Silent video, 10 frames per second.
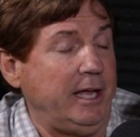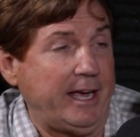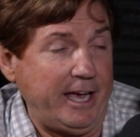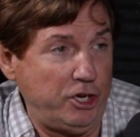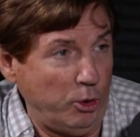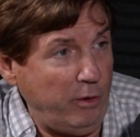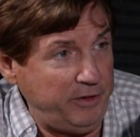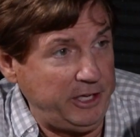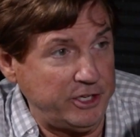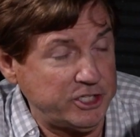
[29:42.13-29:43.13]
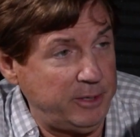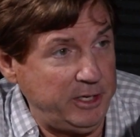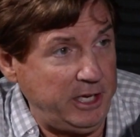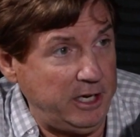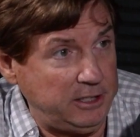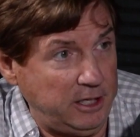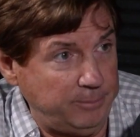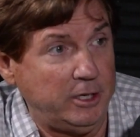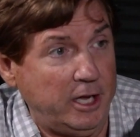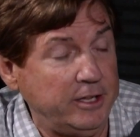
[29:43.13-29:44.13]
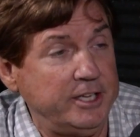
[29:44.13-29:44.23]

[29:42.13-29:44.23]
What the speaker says: like a cool event that's coming up